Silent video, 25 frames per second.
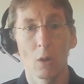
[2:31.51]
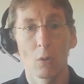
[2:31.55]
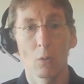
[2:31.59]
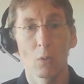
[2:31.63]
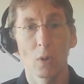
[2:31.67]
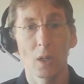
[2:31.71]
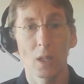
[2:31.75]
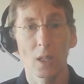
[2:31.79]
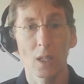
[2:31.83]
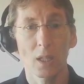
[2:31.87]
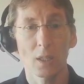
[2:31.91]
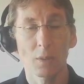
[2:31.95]

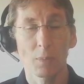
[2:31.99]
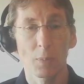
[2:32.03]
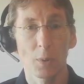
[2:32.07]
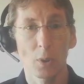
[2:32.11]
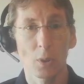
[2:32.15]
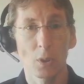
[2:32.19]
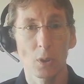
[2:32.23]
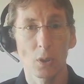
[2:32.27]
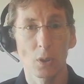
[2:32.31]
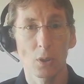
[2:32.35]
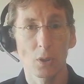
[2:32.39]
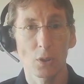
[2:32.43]

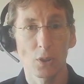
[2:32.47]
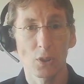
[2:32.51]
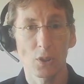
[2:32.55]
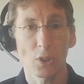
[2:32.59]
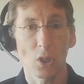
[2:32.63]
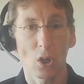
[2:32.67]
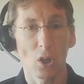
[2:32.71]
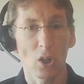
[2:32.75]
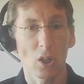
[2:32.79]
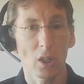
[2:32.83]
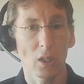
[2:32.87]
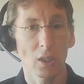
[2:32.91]
REDEXPERT
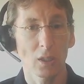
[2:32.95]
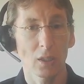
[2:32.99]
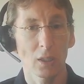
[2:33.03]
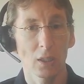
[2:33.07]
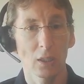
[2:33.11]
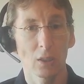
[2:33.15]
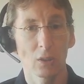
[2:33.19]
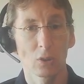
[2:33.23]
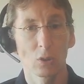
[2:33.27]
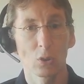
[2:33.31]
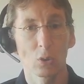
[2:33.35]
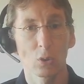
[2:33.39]
started
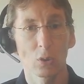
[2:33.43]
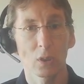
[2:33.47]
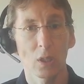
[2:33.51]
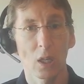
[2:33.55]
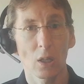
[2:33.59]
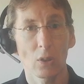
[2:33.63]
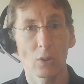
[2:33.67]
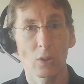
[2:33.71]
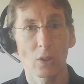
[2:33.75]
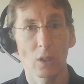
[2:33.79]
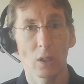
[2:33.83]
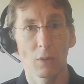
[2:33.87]
in
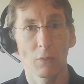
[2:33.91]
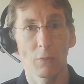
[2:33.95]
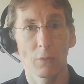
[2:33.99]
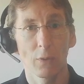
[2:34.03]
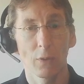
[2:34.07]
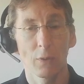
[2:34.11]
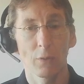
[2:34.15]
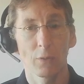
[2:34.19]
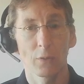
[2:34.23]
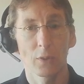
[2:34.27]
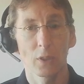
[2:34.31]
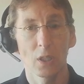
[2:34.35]

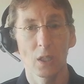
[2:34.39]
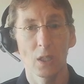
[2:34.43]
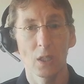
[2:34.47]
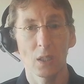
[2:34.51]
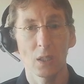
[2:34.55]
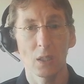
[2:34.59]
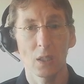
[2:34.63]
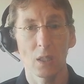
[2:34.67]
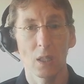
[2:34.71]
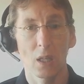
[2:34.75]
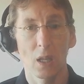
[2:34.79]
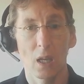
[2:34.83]

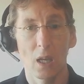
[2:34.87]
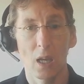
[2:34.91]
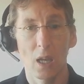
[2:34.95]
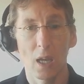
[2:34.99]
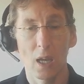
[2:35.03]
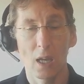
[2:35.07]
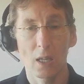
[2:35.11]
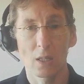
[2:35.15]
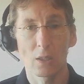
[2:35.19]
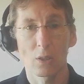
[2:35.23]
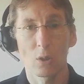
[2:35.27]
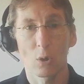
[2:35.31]
2015
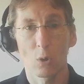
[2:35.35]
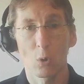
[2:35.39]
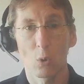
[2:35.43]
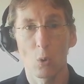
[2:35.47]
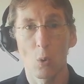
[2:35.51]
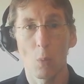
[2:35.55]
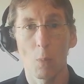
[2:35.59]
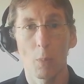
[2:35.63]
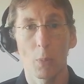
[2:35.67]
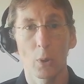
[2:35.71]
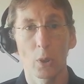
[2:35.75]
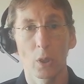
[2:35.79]
as a
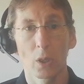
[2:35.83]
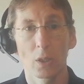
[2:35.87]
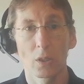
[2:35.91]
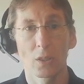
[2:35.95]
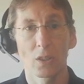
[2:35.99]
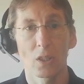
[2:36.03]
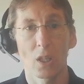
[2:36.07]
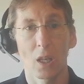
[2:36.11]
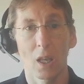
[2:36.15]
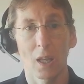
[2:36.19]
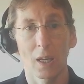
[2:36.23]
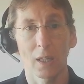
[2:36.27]
component
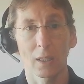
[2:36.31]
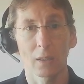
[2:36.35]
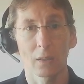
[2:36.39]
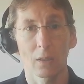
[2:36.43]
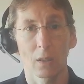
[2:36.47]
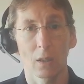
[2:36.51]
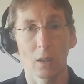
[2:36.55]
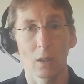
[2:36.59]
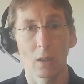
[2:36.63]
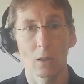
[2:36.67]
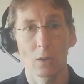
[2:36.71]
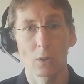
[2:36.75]

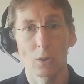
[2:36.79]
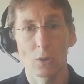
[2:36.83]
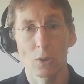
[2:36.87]
selector,